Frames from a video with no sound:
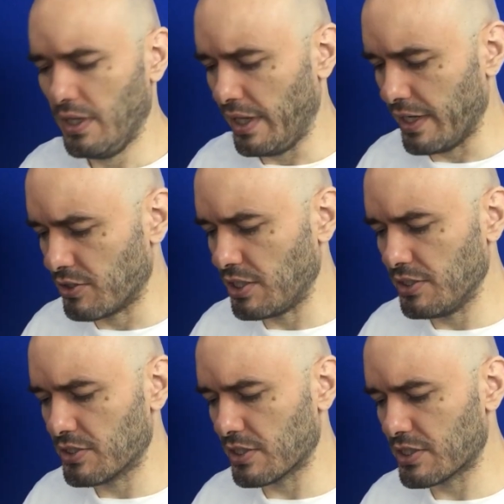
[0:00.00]
And
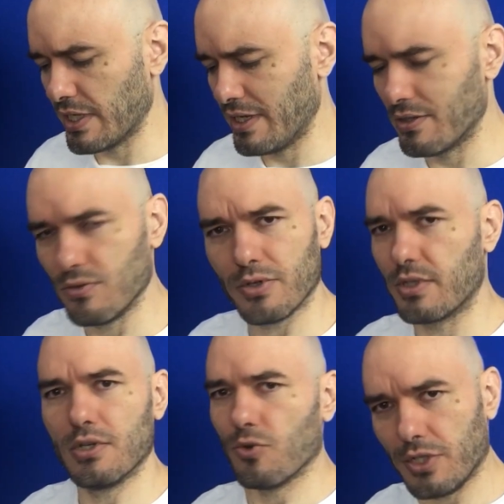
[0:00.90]
Jesus said, look,
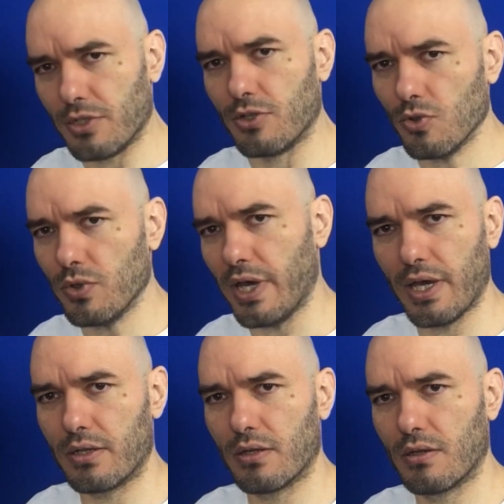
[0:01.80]
you don't need to do
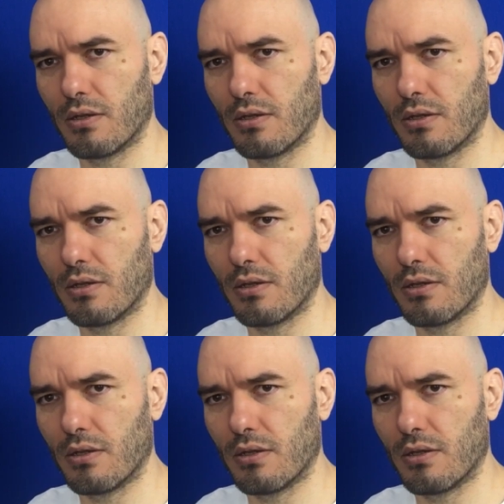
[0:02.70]
that.